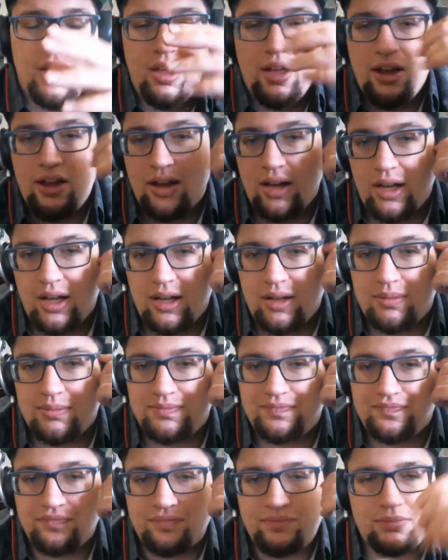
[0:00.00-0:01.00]

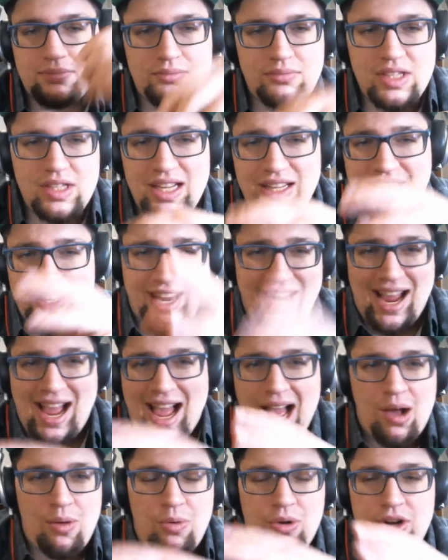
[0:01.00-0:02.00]
like
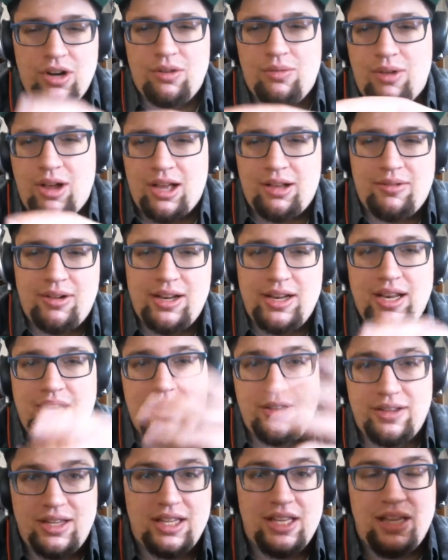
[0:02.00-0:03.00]
I want to rock right
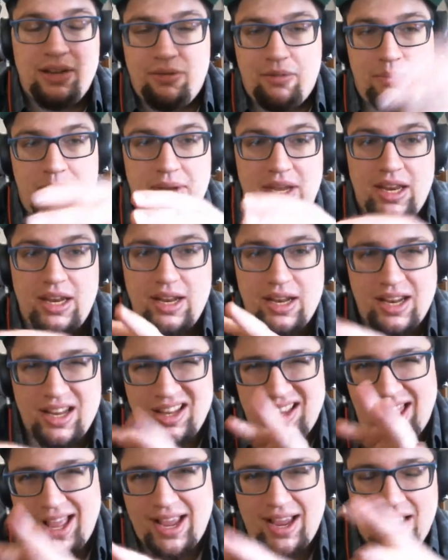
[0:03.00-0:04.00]
now, and then they repeated
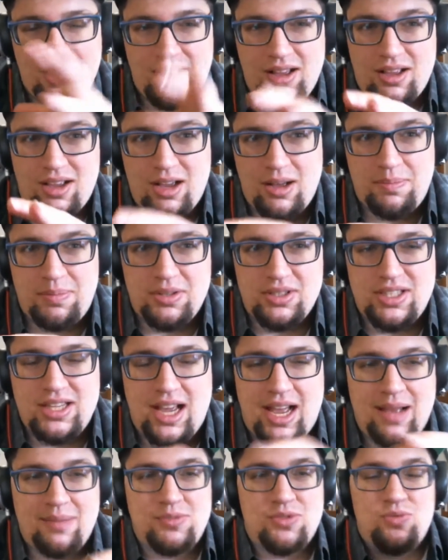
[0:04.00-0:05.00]
it like a couple
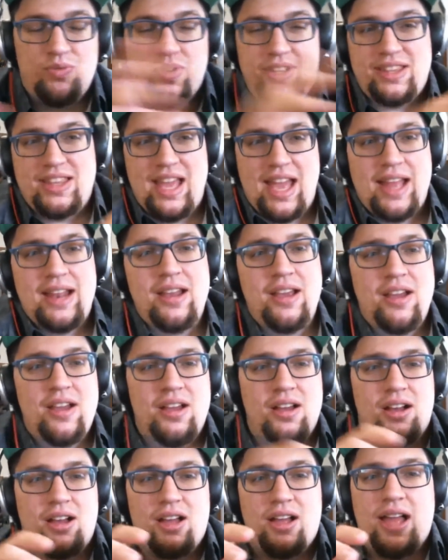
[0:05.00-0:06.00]
times with that
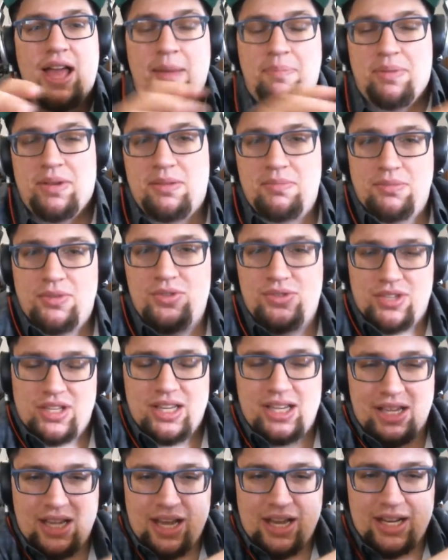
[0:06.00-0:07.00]
epic
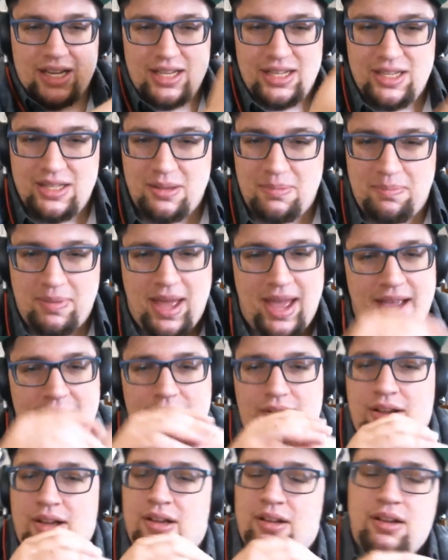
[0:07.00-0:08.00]
music kind of in the
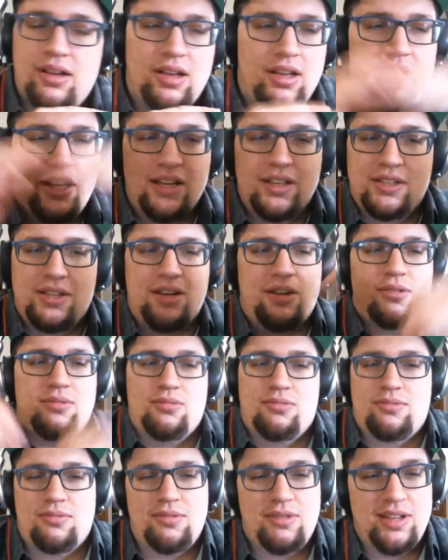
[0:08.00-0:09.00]
background. Yo,
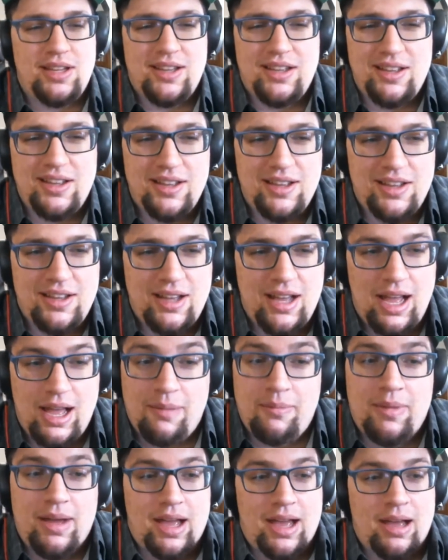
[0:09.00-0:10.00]

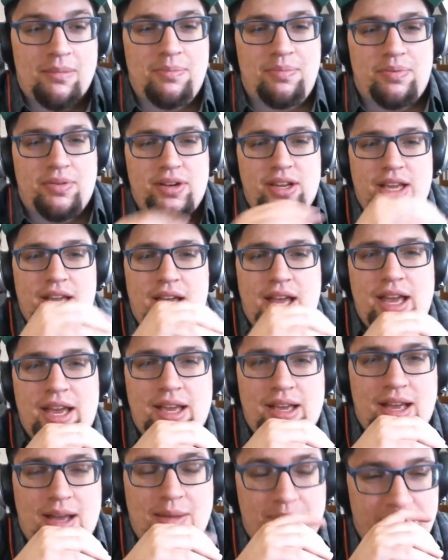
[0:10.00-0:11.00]
I'm pretty
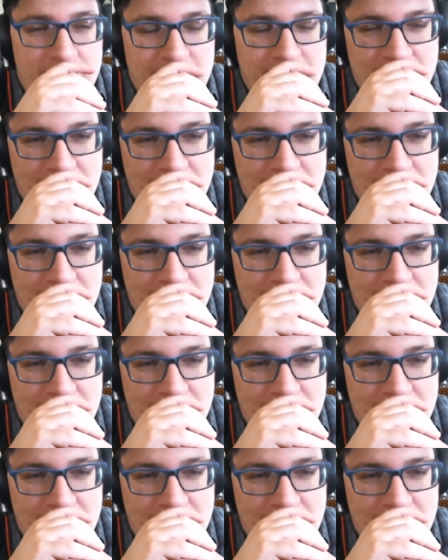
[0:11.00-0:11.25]
hyped. I'm pretty